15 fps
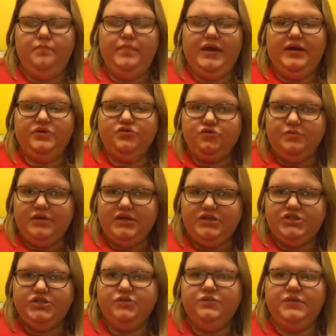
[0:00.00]
actual
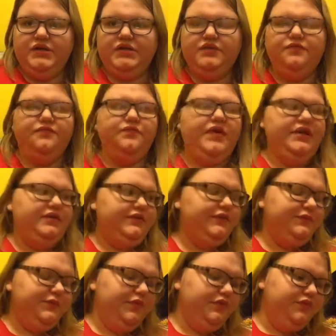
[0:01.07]
poncho, not the fake
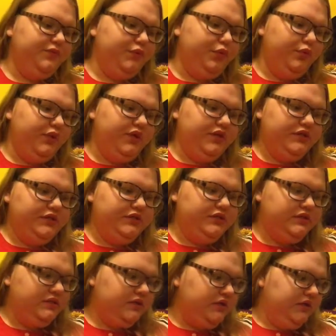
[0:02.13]
disposable
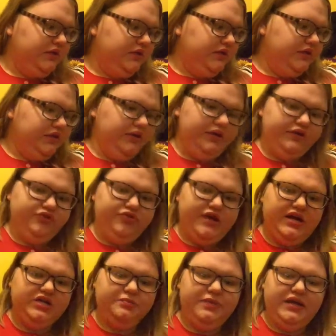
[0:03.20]
ones. They're like
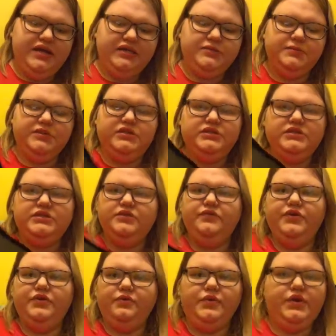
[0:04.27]
trash bags, but this is the
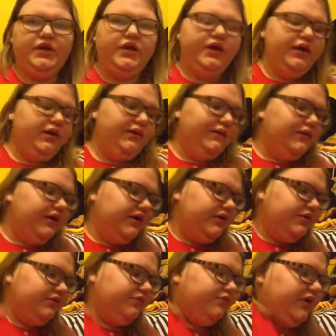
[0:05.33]
real one. I wanted
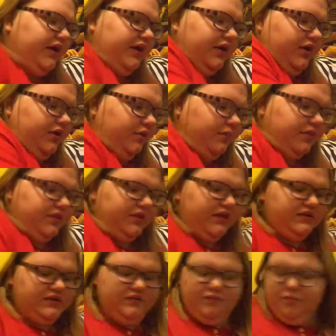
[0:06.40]
a raincoat, but
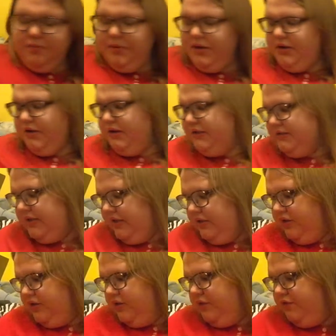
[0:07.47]
that's even better because I
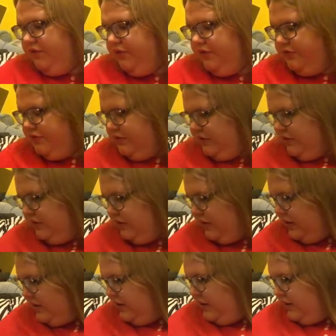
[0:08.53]
love those.
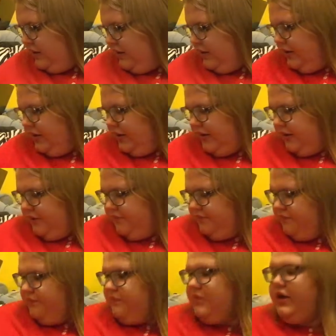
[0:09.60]

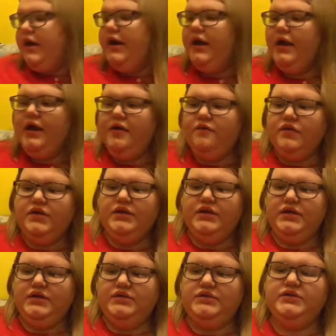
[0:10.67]
I have an
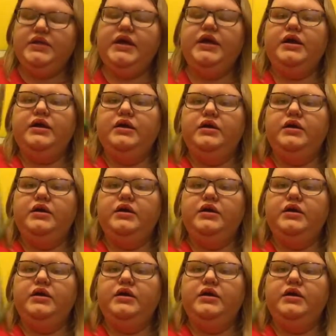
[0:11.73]
Instax